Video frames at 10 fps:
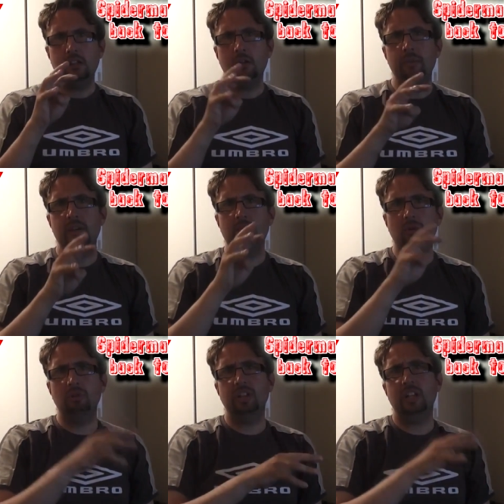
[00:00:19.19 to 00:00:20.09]
there will be
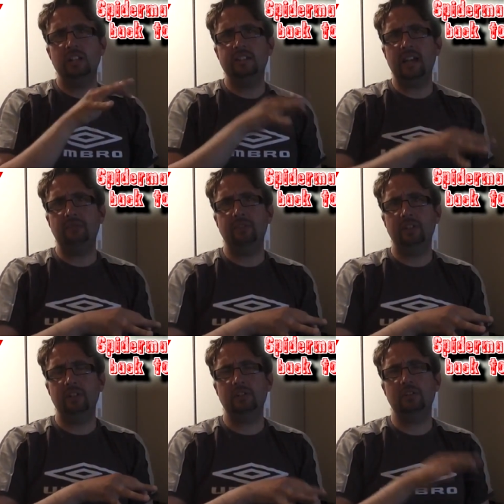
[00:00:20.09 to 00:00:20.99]
more than a
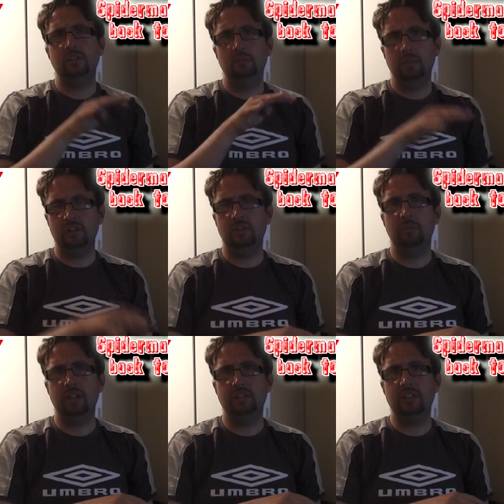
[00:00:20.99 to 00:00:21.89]
definite
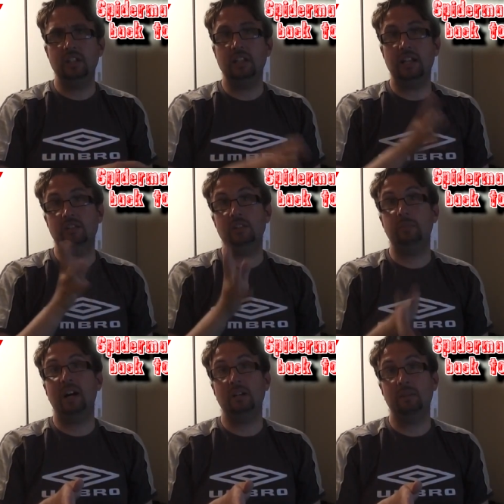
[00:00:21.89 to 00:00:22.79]
possibility that
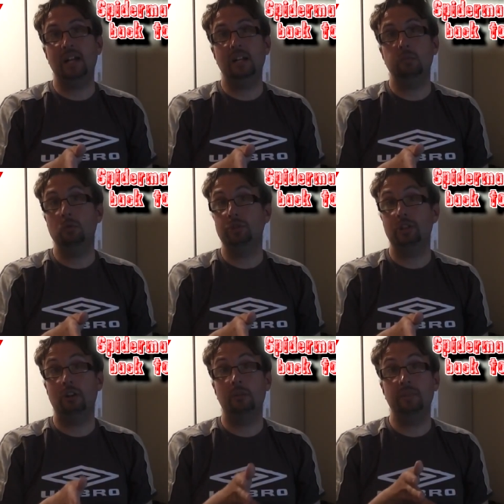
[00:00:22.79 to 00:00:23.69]
Spider-Man will
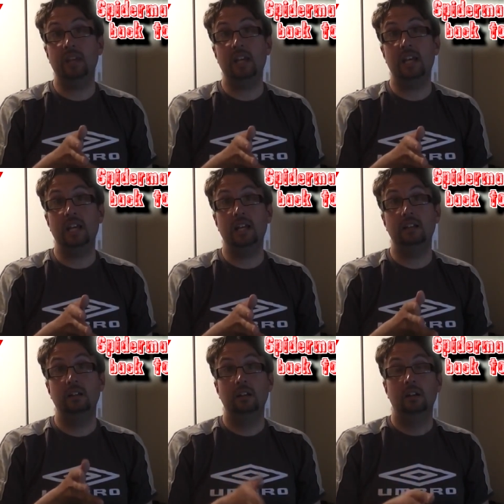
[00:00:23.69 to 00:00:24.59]
show up
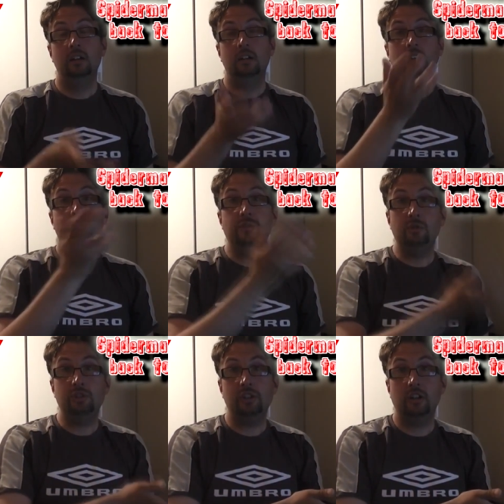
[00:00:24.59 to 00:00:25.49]
in
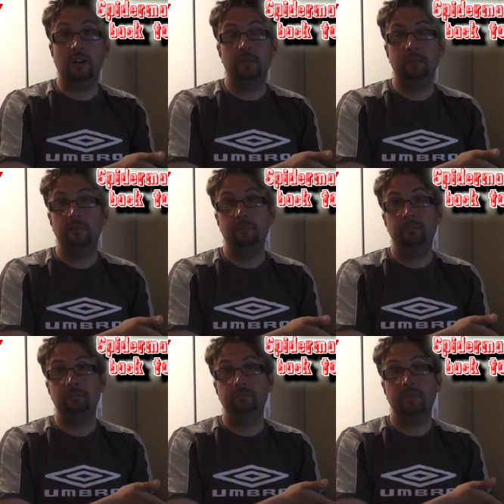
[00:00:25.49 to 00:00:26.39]
future
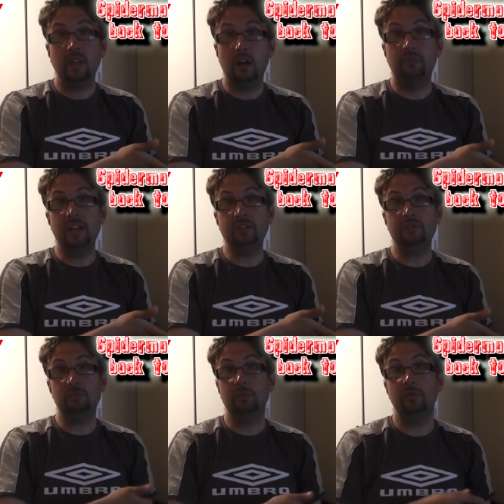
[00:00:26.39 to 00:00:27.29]

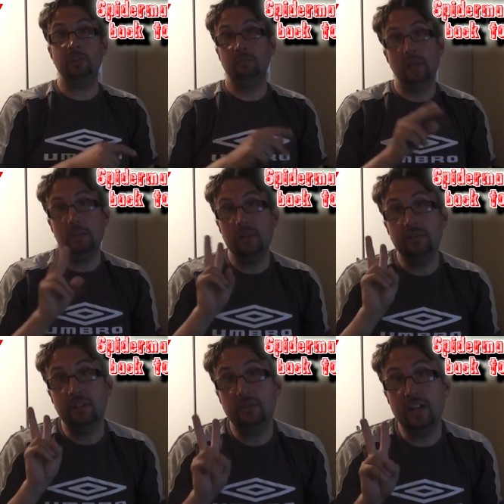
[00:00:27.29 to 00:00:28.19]
Avengers movies, maybe
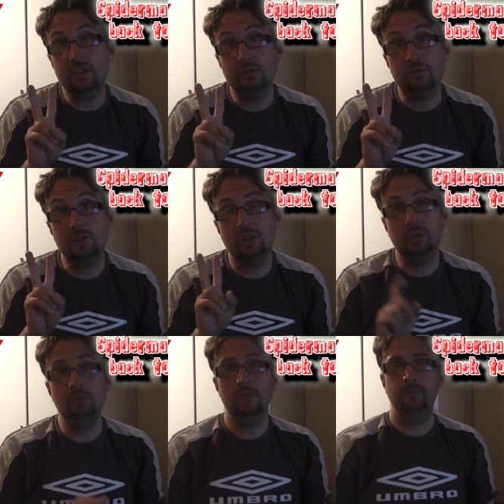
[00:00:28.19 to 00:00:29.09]
even Avengers
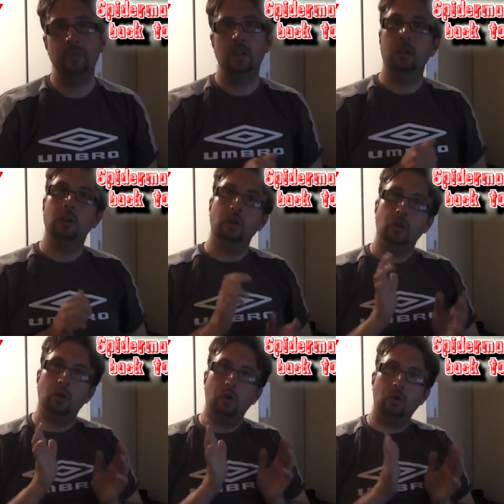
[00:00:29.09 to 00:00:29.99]
2,
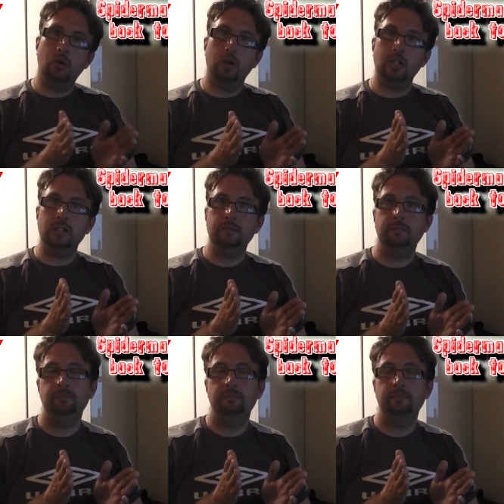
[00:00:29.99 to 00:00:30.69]
or